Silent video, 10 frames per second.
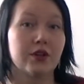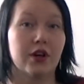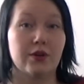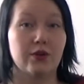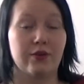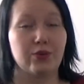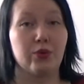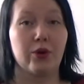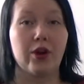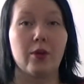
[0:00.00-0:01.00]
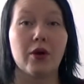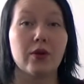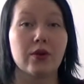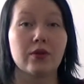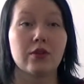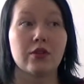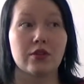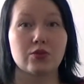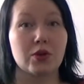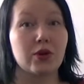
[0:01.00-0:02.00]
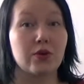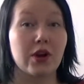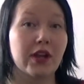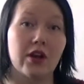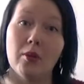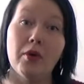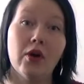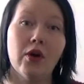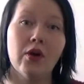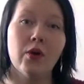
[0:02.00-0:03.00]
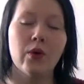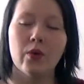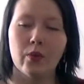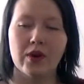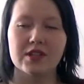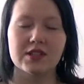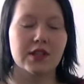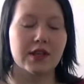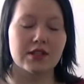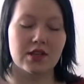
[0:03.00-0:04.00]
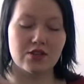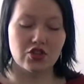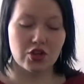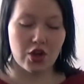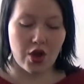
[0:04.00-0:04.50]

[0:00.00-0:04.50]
I don't have to worry about the sweater riding up when I sit and such.